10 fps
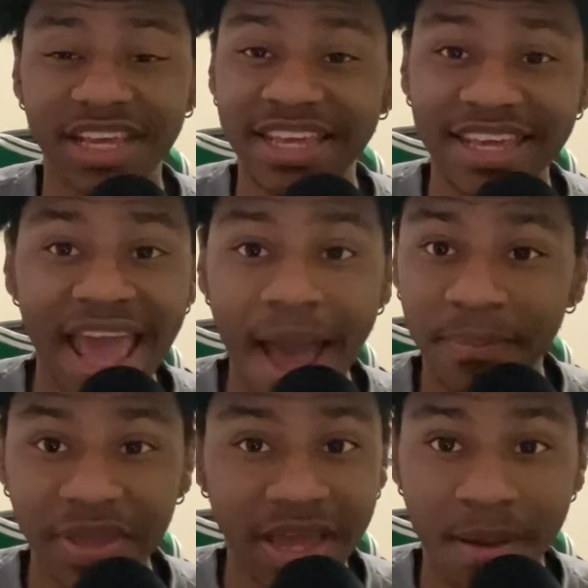
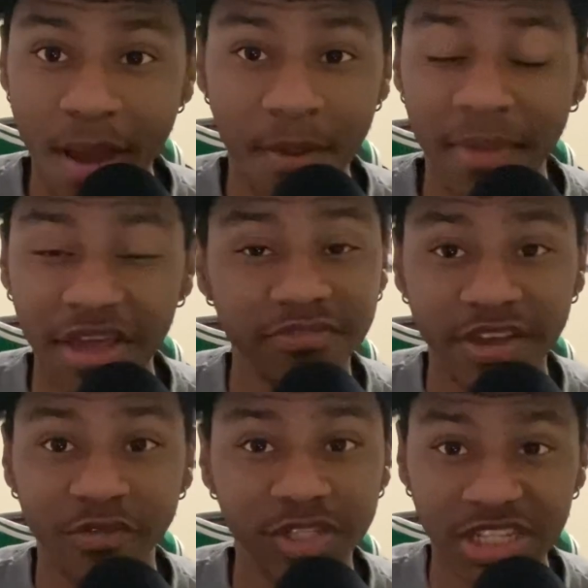yapping about my
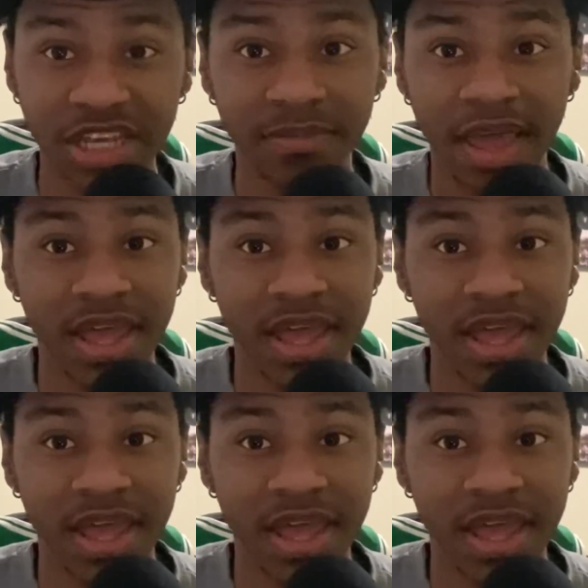favorite team